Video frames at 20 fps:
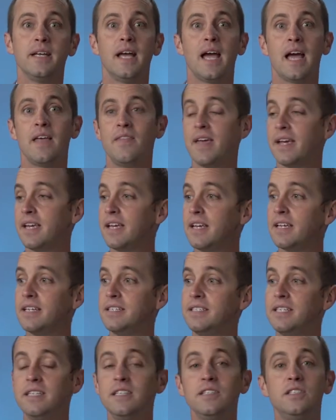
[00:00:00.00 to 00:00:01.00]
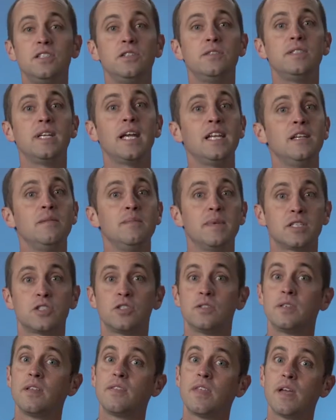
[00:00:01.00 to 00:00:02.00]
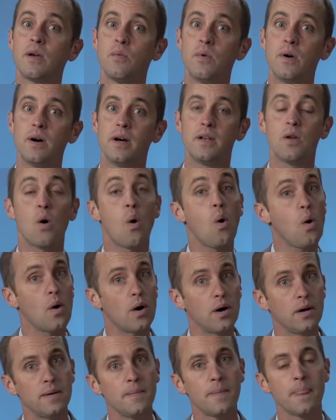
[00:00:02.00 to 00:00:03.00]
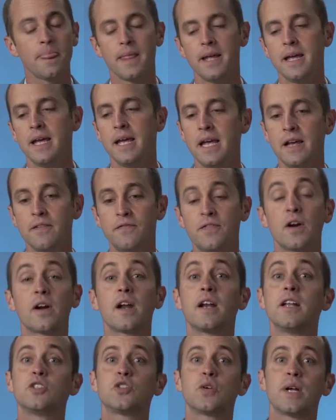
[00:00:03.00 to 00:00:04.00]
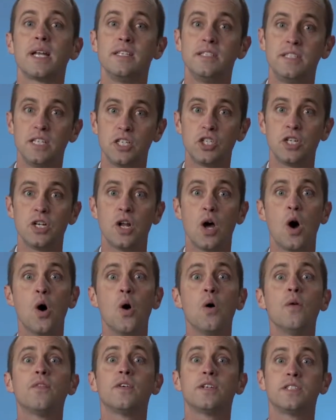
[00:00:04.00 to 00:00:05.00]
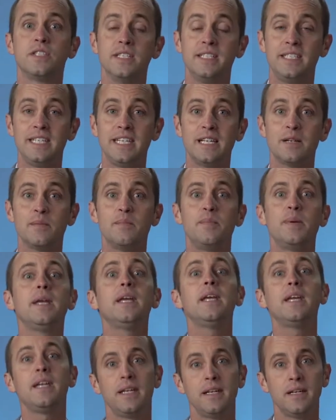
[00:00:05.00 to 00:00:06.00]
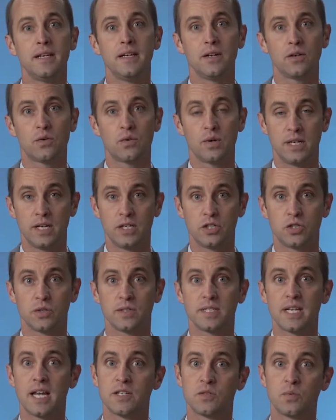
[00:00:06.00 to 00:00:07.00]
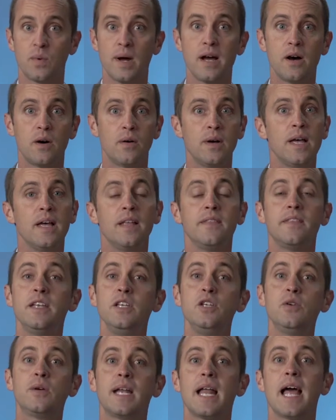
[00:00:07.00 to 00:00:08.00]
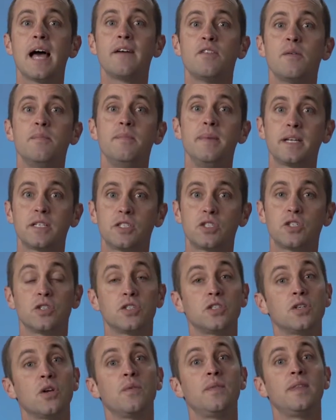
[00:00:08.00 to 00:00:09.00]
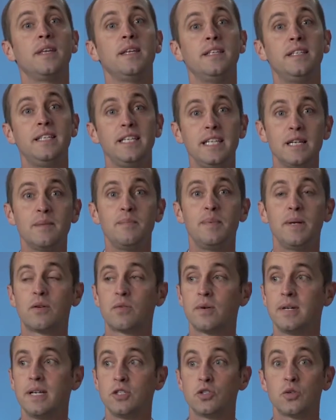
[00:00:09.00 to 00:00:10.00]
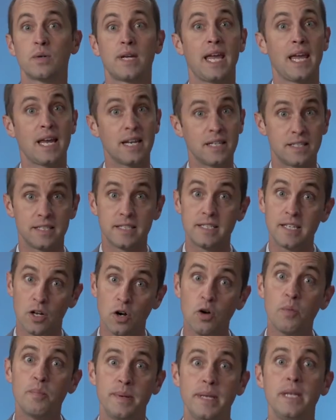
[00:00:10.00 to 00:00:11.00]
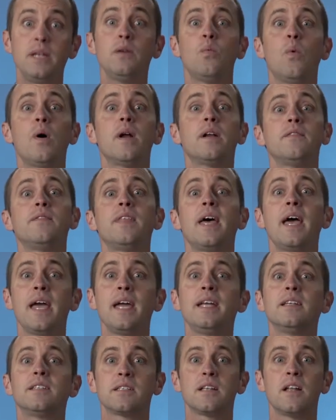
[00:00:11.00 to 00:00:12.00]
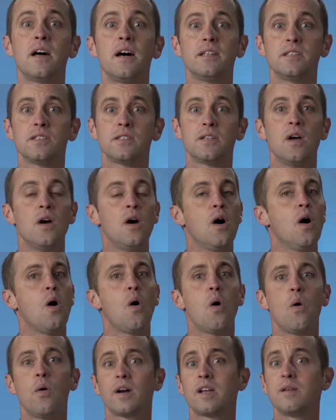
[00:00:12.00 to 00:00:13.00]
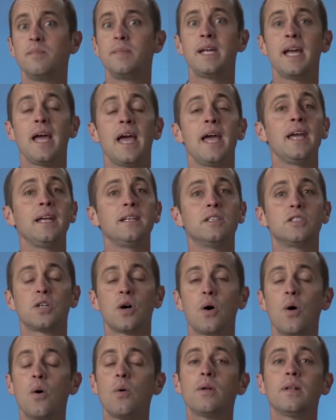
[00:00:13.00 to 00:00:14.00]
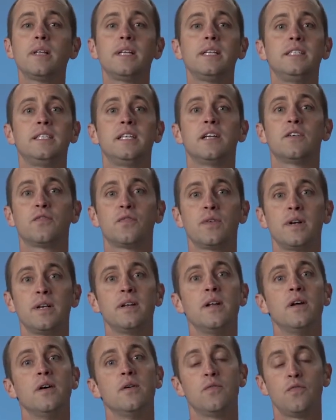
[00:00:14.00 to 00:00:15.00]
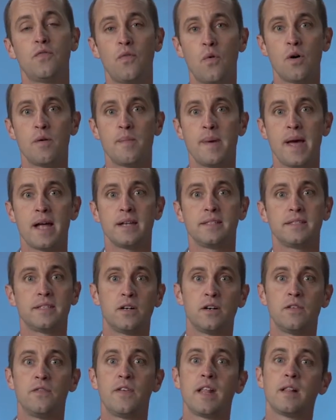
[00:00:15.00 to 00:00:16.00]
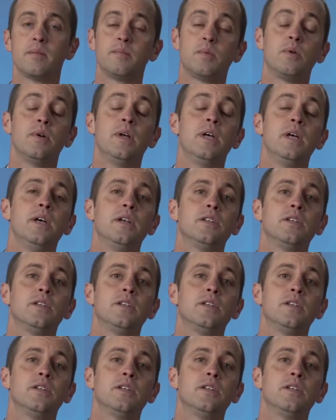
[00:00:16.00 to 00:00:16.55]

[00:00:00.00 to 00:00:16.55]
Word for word: And they can continue to use any mixture that they want. Or if they're gonna transition over to DMP credentials as well, then you can have a mixture. So the DMP credential can still be one of the eight slots, or it can be eight totally different formats that are available.